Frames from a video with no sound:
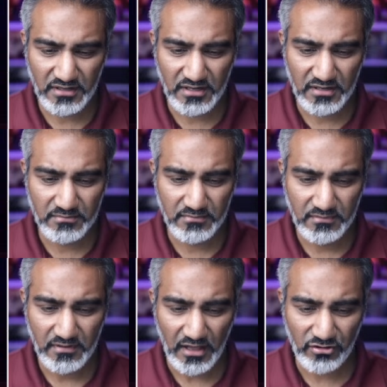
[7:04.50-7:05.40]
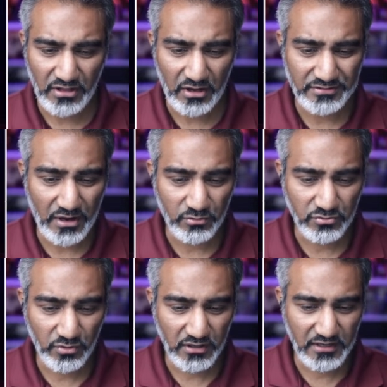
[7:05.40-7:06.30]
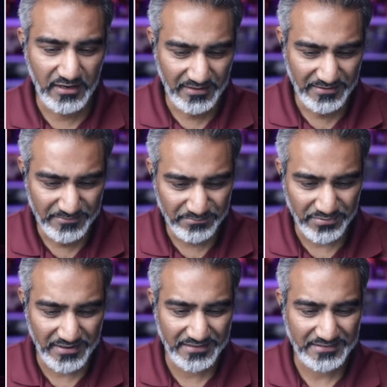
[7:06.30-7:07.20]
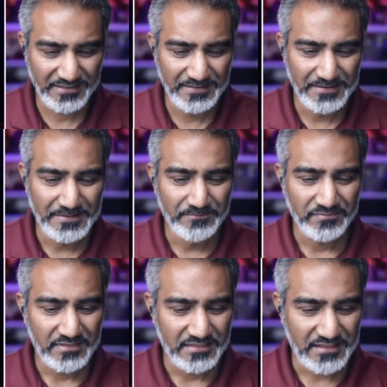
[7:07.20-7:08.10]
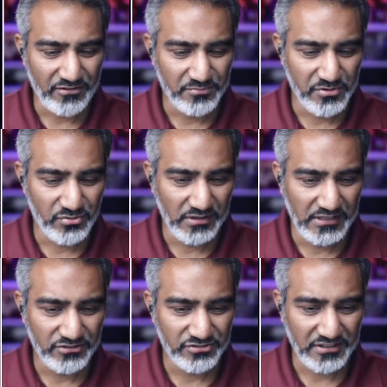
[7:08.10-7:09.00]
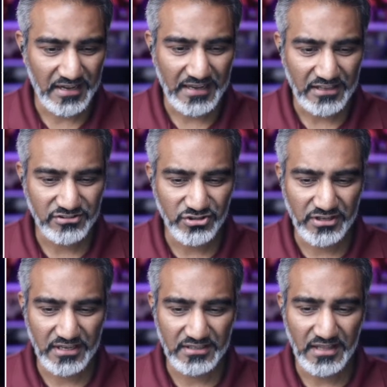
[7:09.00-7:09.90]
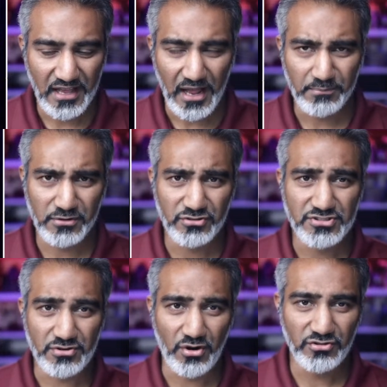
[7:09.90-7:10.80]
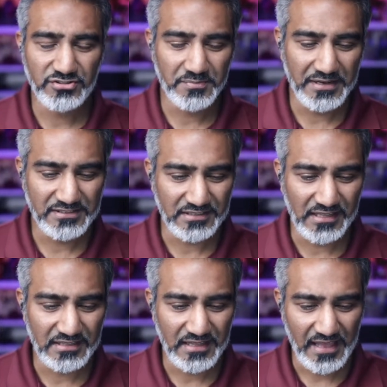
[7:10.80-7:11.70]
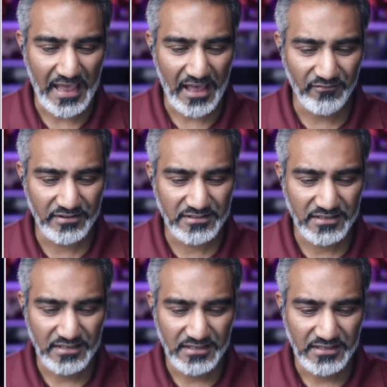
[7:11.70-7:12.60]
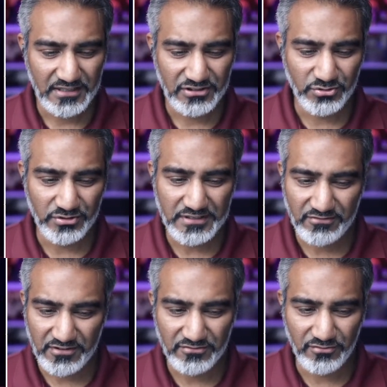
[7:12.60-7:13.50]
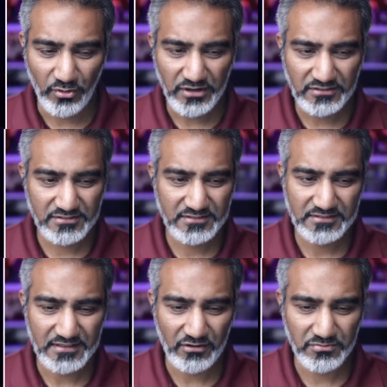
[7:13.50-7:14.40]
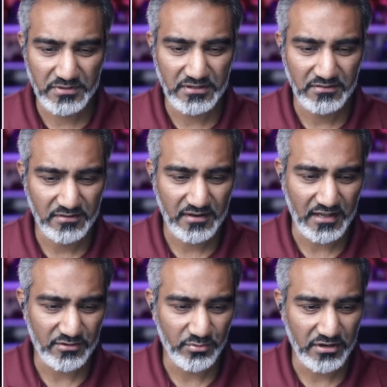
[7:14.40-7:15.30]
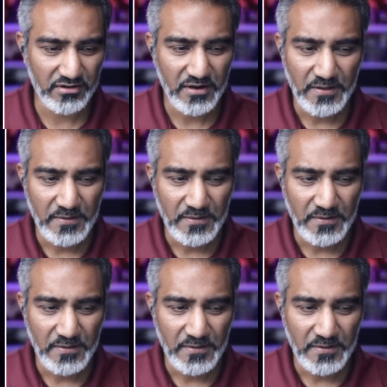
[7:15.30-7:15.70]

I don't know how that would work, but that would be really interesting. I guess you can upload your own speech and then have it do a different voice. That would be kind of weird.